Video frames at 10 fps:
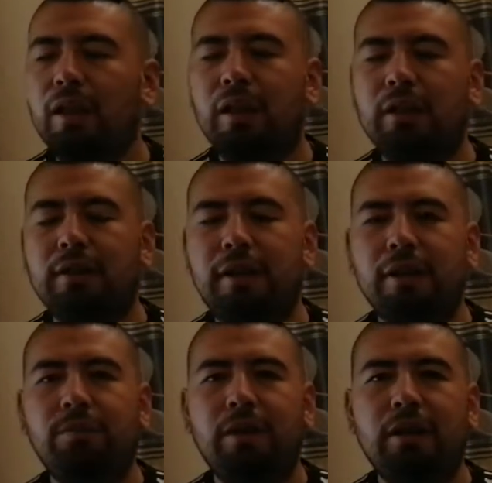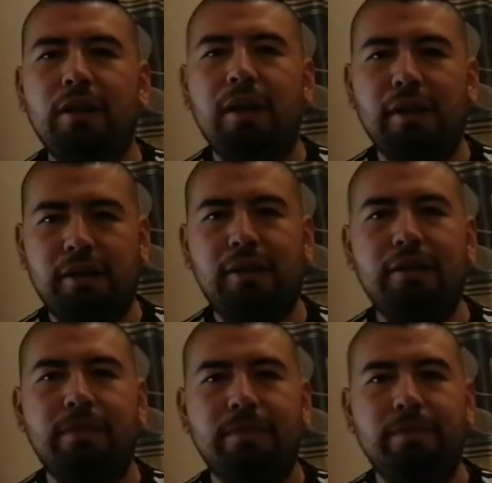assessment task.
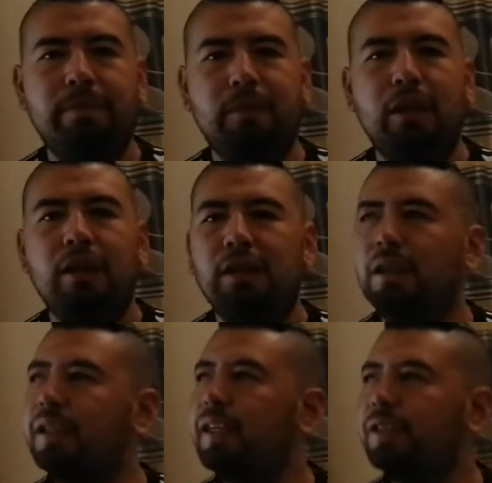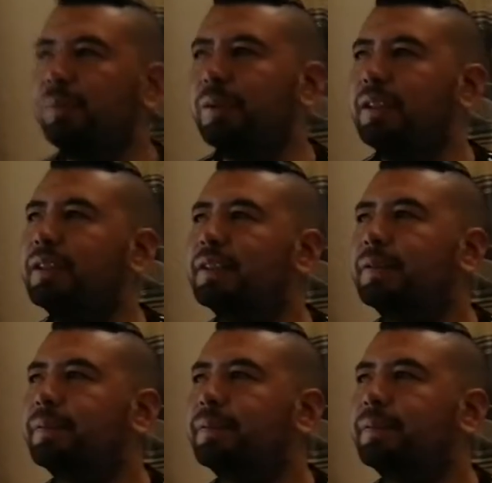The next, please.